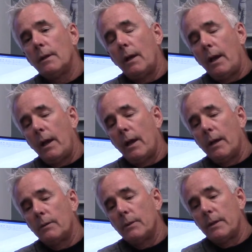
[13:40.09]

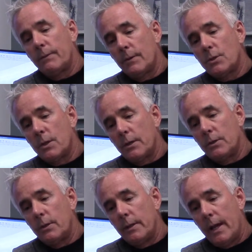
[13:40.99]
And when they first started
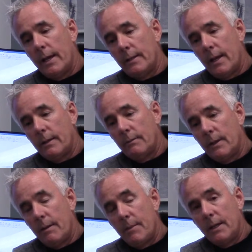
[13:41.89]
doing
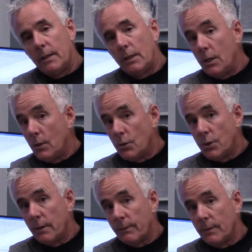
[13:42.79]
that made a huge
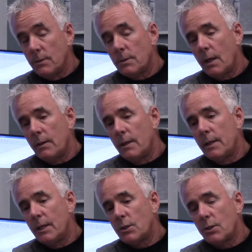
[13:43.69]
difference. And then
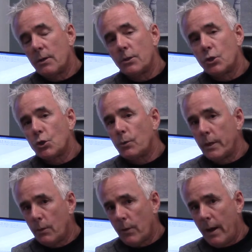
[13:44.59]
they started
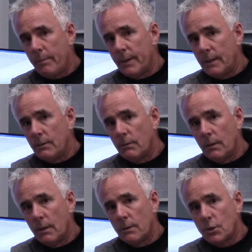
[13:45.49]
shrink wrapping
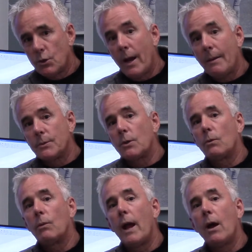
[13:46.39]
straps
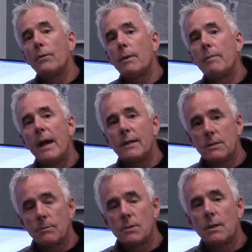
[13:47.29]
around the bags
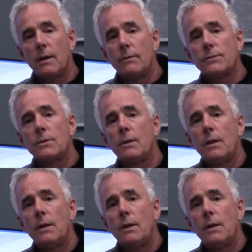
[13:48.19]
themselves.